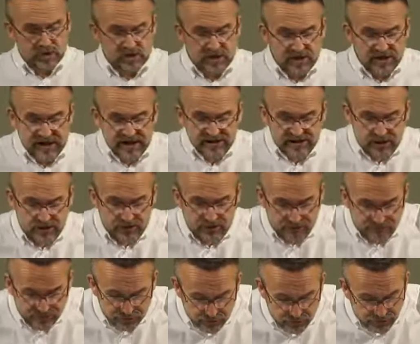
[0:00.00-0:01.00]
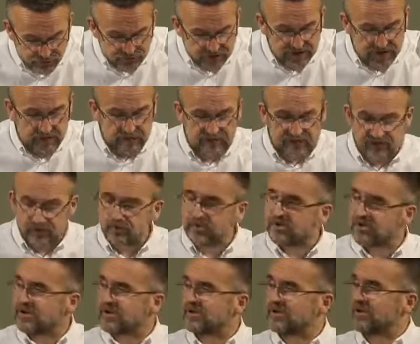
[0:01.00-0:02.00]
Grace and truth came through
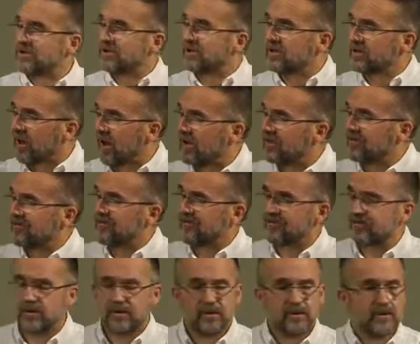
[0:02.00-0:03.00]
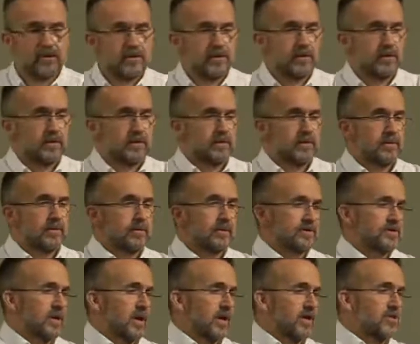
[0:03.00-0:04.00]
Jesus Christ.
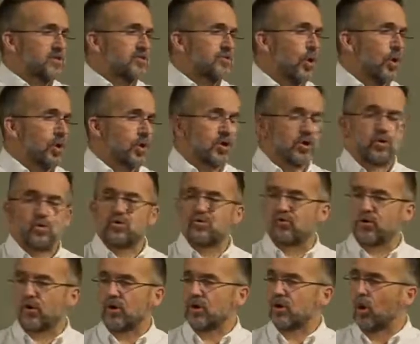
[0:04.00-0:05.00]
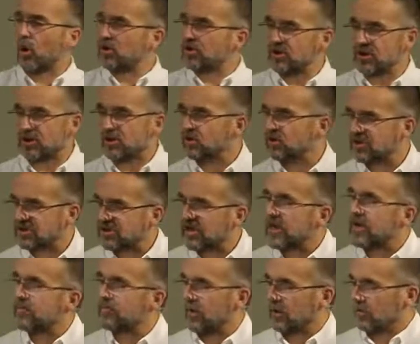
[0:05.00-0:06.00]
That's a historical, chronological
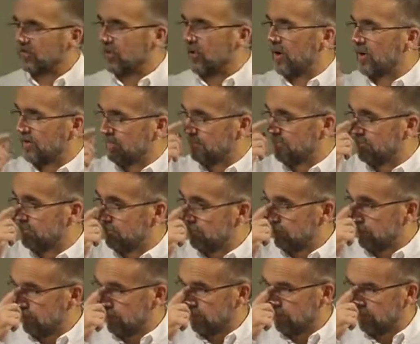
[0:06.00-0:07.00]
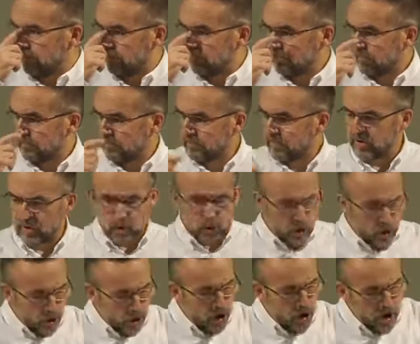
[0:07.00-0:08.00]
statement, right? The
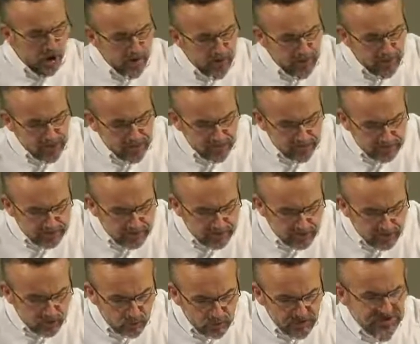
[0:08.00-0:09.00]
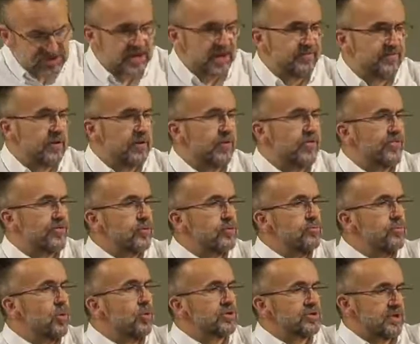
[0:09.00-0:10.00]
law was given
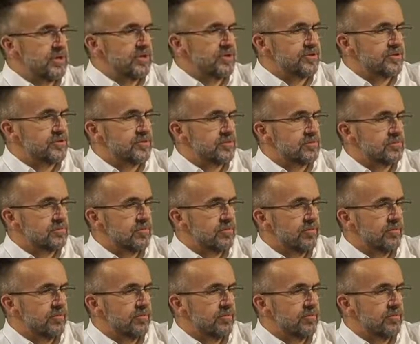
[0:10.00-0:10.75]
through Moses.